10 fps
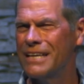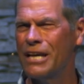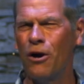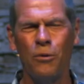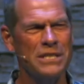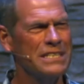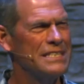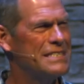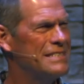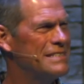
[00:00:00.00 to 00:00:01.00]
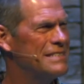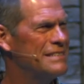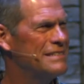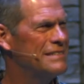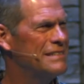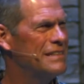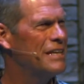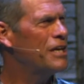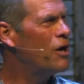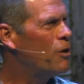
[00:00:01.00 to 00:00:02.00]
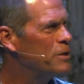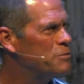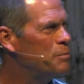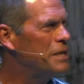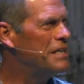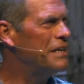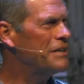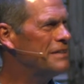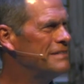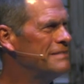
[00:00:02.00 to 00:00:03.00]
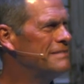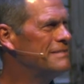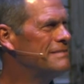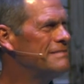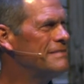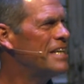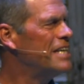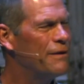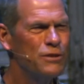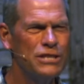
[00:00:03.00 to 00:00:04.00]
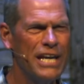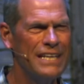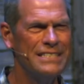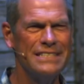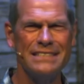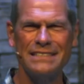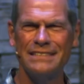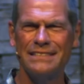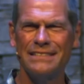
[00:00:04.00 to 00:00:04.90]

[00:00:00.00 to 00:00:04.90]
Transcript: He always listens. He always will be there. He never changes.